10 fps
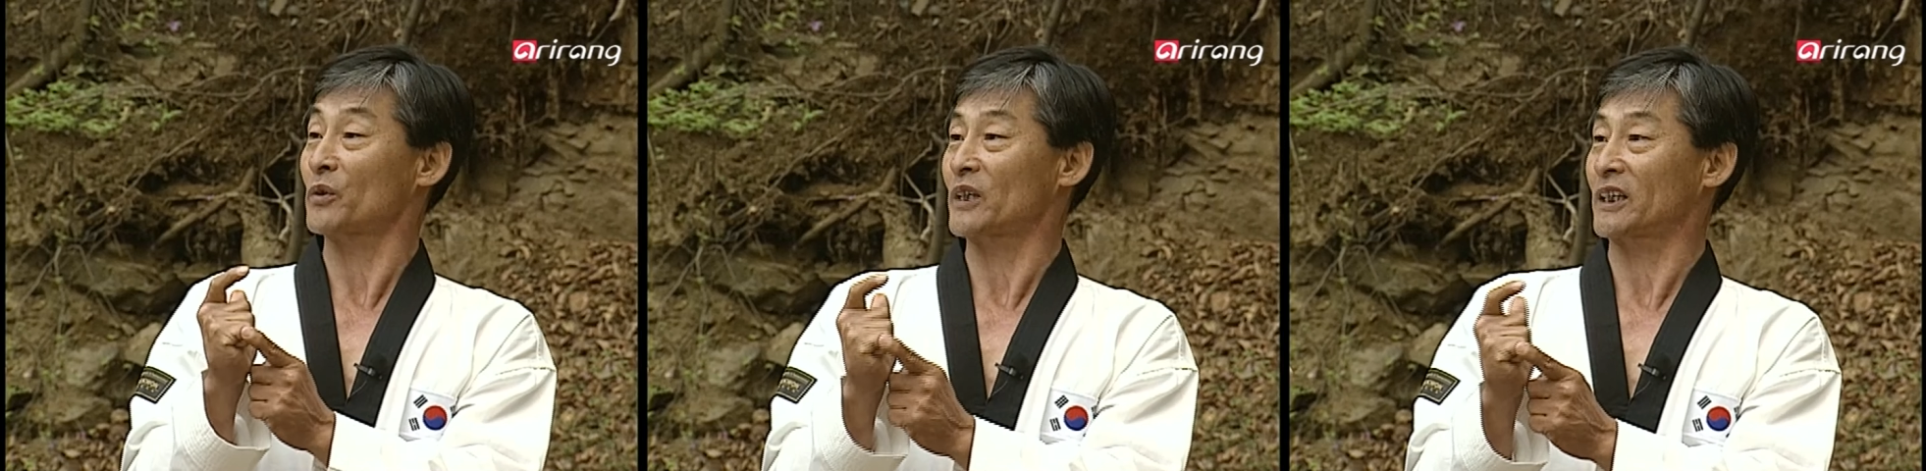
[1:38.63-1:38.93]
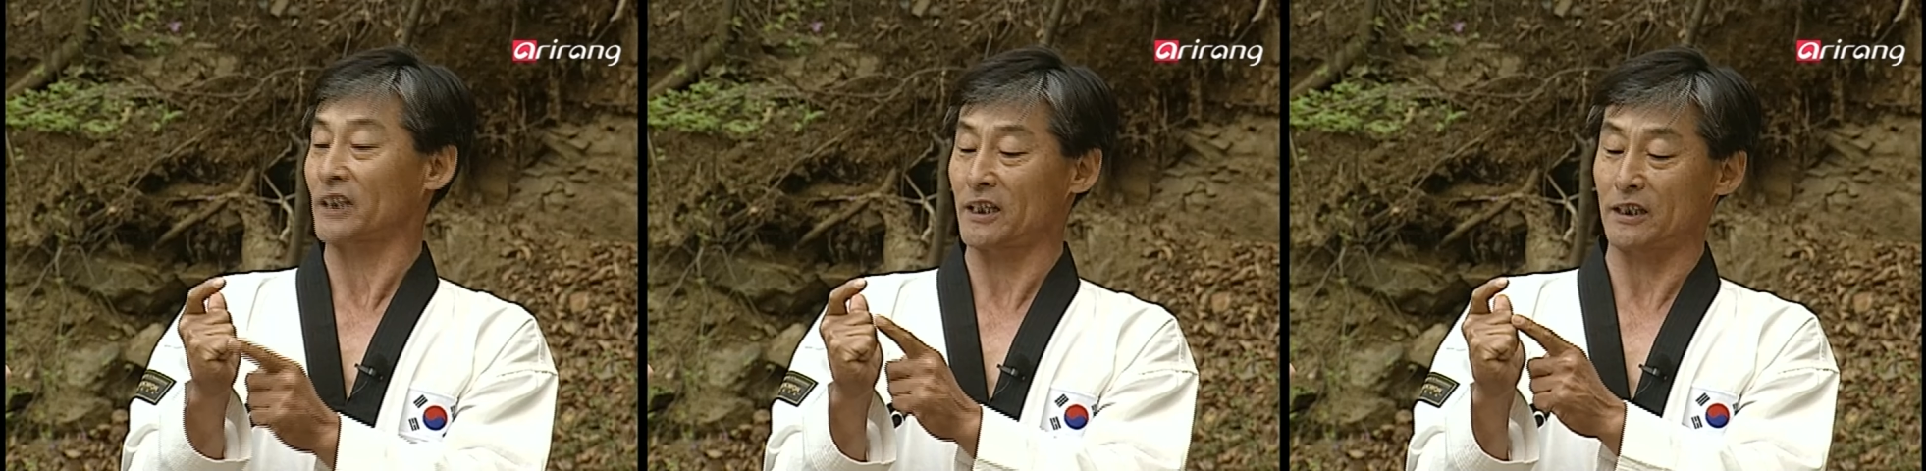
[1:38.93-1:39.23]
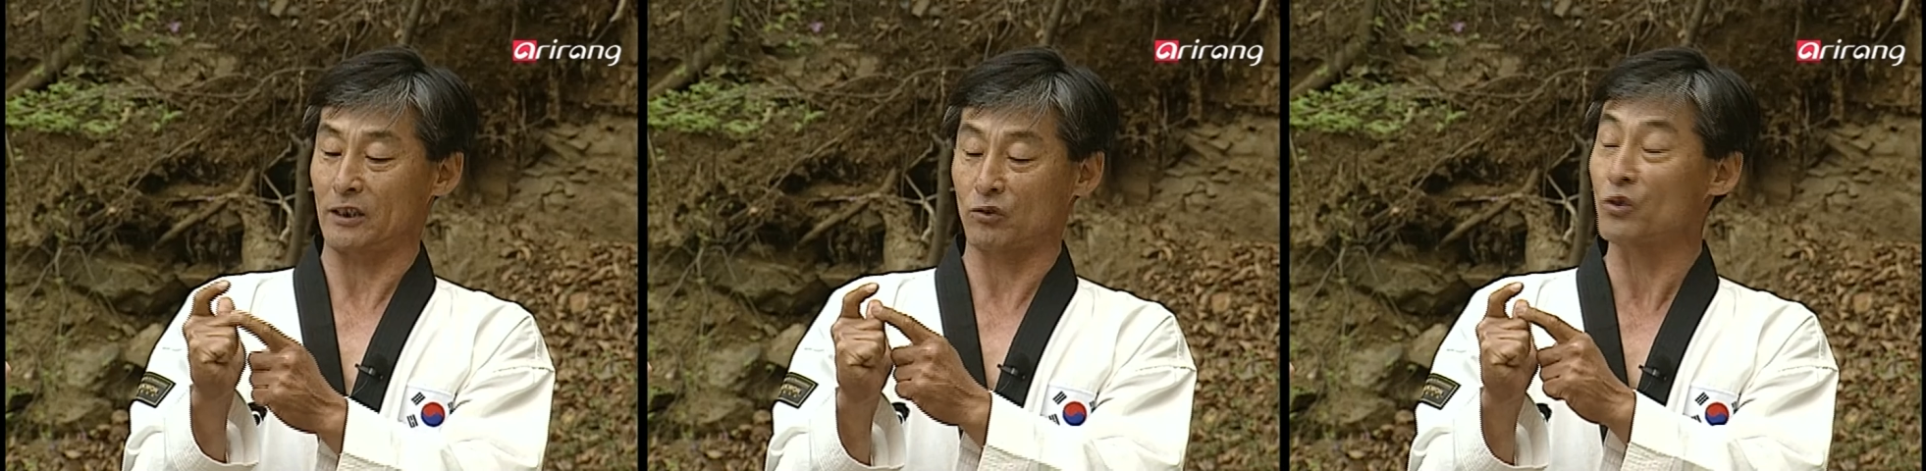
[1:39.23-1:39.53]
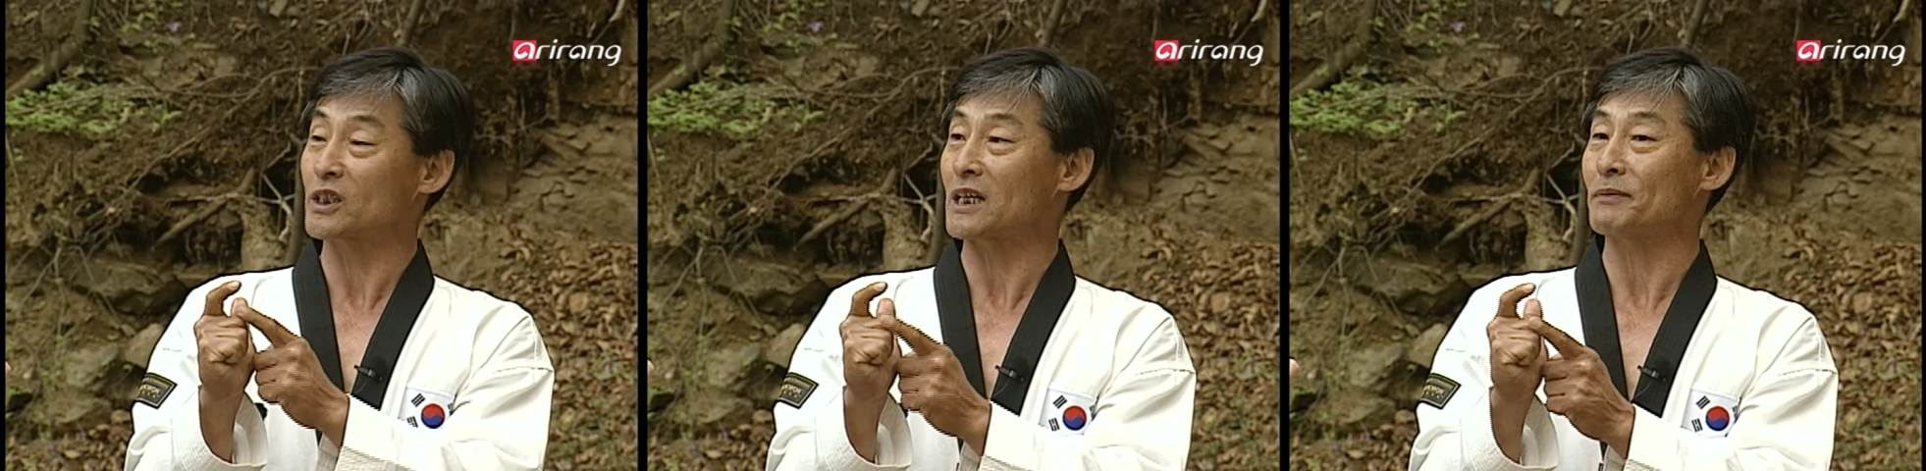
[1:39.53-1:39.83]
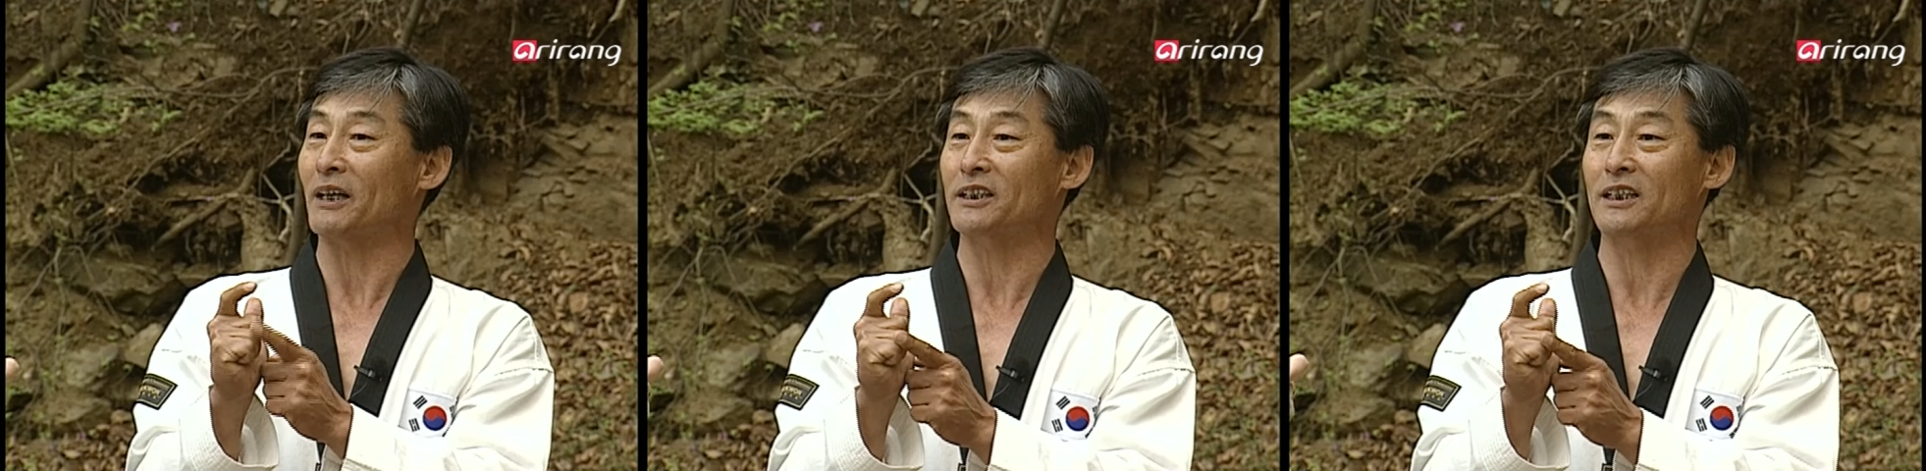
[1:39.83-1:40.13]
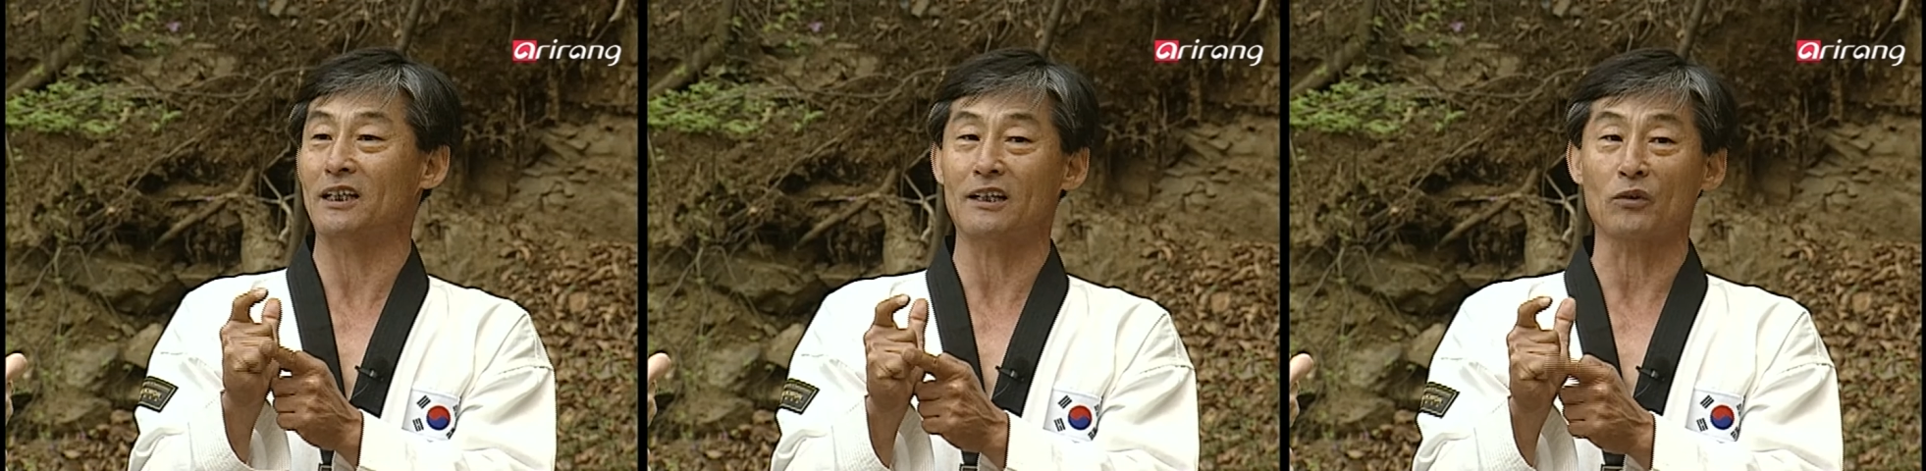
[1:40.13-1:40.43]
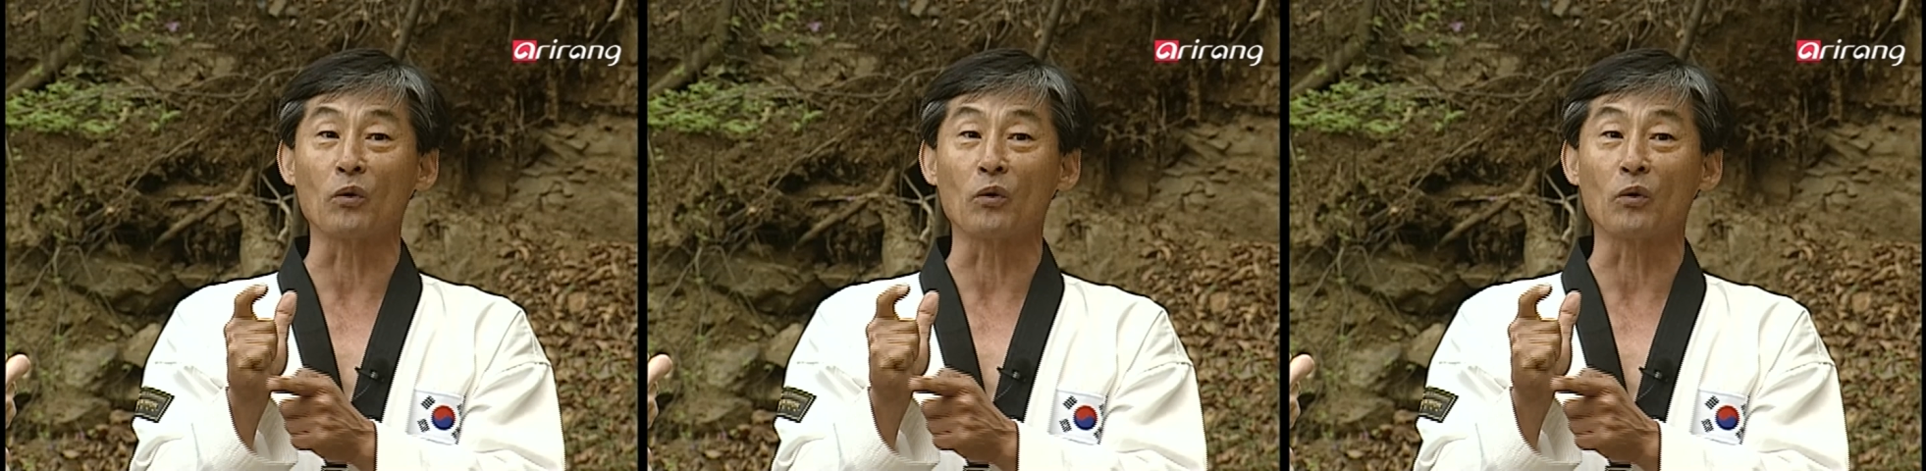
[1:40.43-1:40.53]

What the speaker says: middle finger, the ring finger,